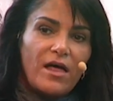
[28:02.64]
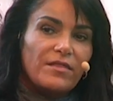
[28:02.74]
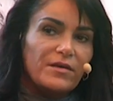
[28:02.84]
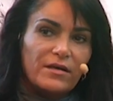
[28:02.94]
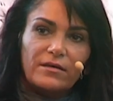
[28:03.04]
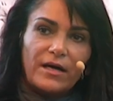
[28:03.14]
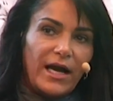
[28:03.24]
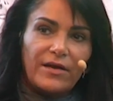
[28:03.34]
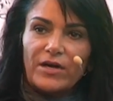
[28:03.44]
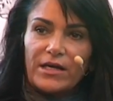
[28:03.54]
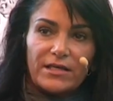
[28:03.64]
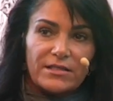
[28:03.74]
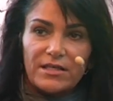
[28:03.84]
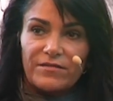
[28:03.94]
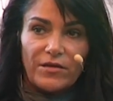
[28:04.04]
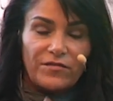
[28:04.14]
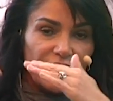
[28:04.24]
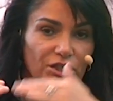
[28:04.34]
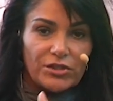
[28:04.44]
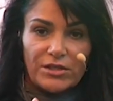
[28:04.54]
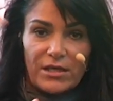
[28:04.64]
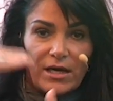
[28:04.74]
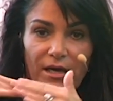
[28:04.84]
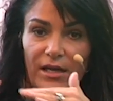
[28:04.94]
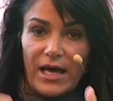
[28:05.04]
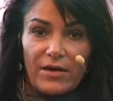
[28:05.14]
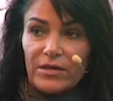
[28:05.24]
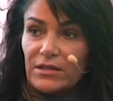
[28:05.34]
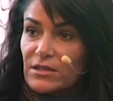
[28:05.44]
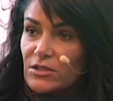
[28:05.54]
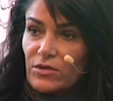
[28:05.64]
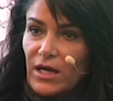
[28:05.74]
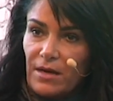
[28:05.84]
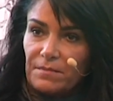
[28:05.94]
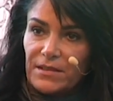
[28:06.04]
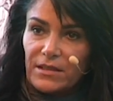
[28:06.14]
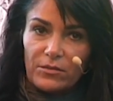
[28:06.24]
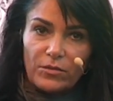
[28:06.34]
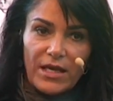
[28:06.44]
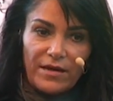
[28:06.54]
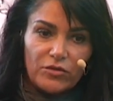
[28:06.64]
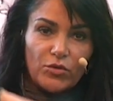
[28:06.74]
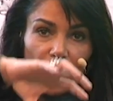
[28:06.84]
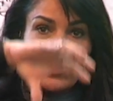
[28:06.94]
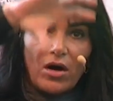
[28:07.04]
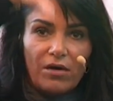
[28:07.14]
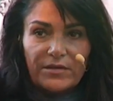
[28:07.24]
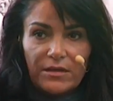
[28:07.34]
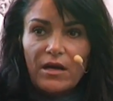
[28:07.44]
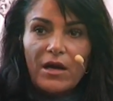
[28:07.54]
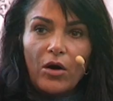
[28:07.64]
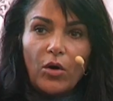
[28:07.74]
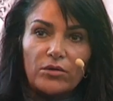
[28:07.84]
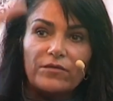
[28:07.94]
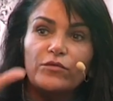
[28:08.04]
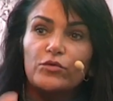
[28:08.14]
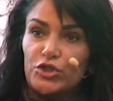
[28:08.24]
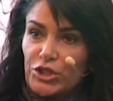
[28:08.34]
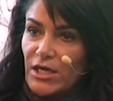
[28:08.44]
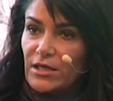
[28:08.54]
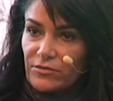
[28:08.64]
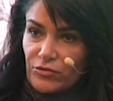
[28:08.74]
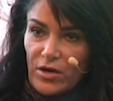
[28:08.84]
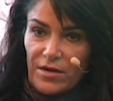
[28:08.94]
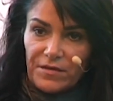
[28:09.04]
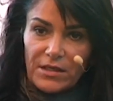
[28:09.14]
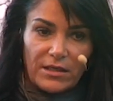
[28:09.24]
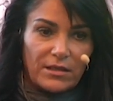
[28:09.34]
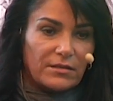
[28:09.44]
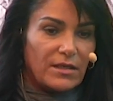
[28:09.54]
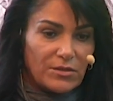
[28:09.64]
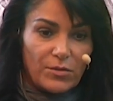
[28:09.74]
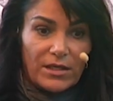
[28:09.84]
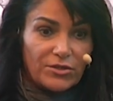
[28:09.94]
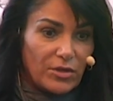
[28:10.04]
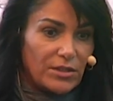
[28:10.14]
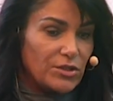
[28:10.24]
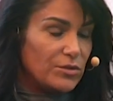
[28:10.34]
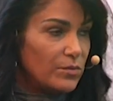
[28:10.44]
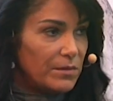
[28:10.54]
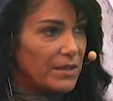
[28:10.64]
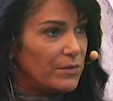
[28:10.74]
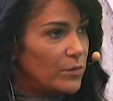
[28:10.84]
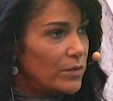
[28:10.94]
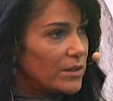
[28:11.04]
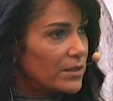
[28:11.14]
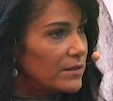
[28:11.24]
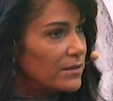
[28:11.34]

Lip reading: the high-ranking civil officials that are allowing this to happen. And we have to uncover all the food chain of trafficking, and that's what I try to do with my work.